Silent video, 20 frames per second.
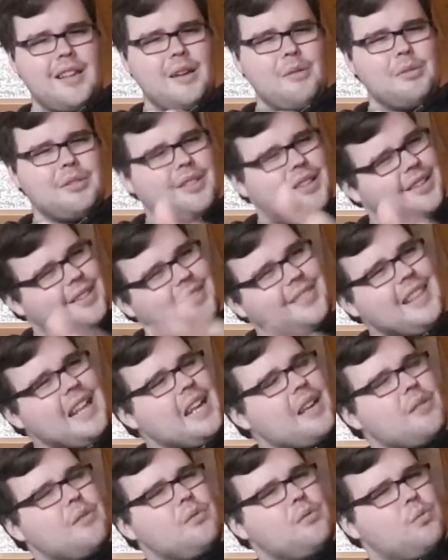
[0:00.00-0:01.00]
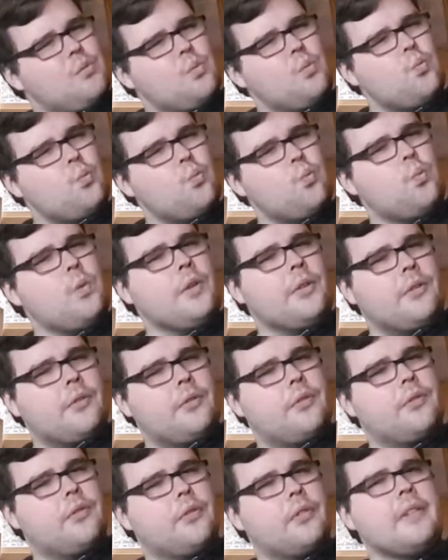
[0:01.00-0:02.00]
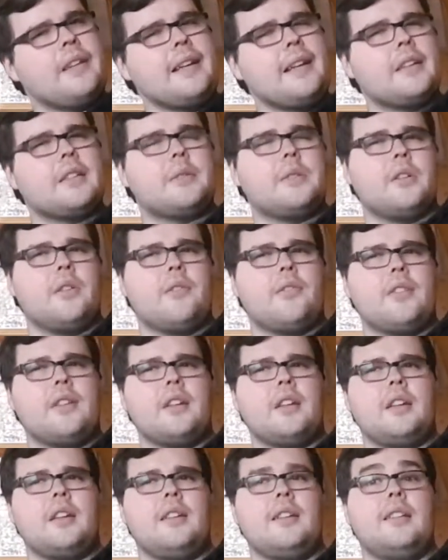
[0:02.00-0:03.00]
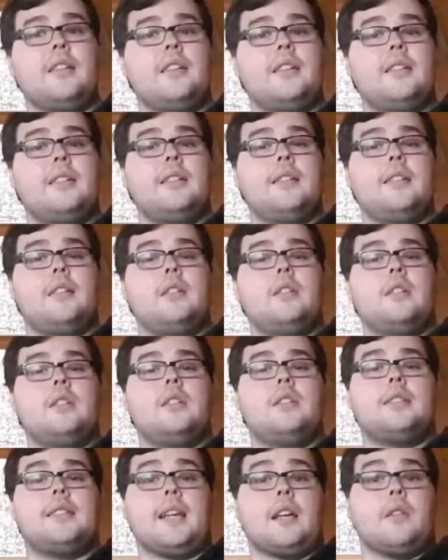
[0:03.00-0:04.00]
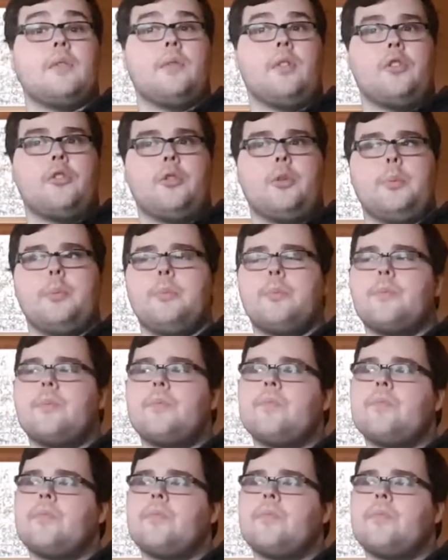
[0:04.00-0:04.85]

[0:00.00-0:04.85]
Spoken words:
like that with the announcement of the second volume,